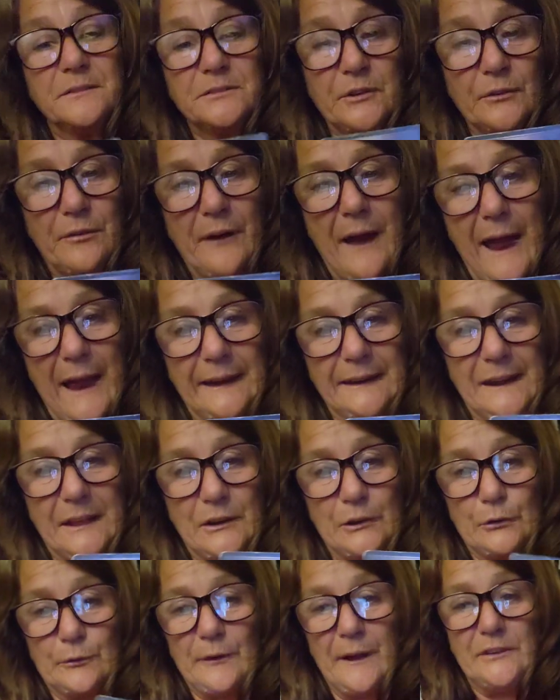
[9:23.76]
Divine
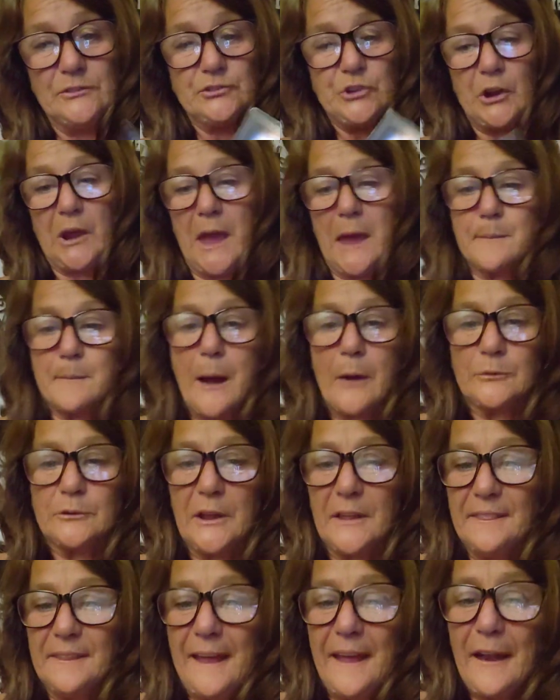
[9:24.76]
Intervention came out.
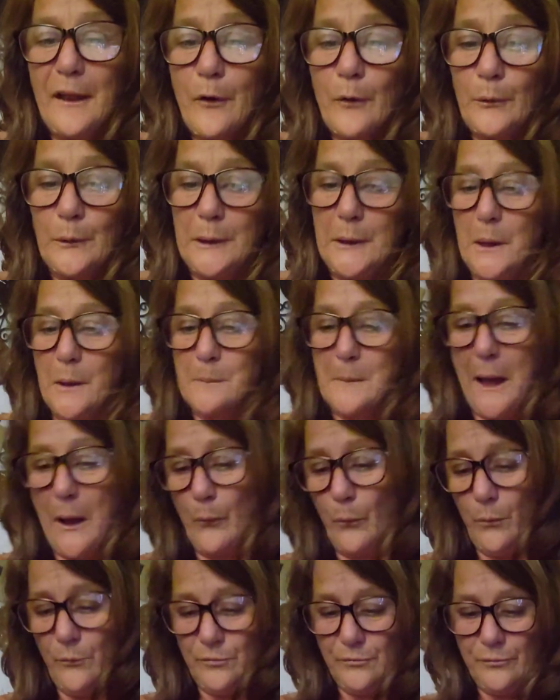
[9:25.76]
Didn't that already come
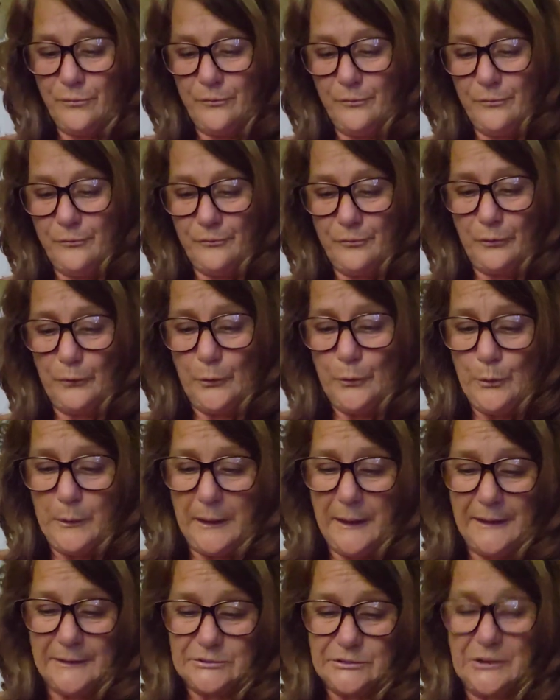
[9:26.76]
out for you,
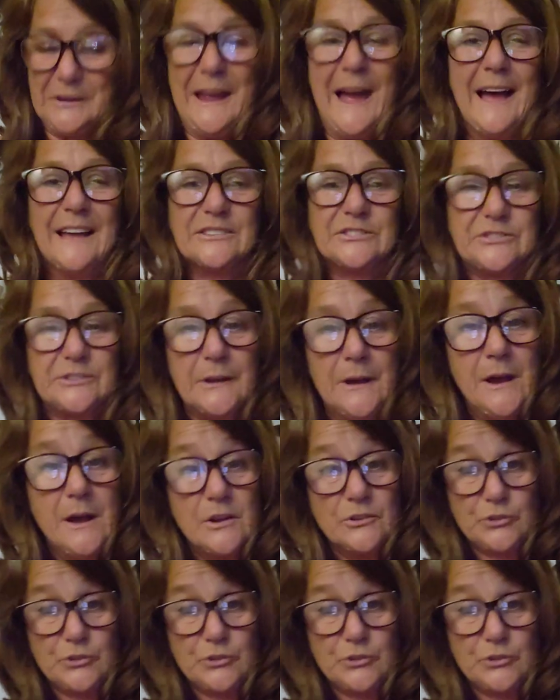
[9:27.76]
Cancer? Yes.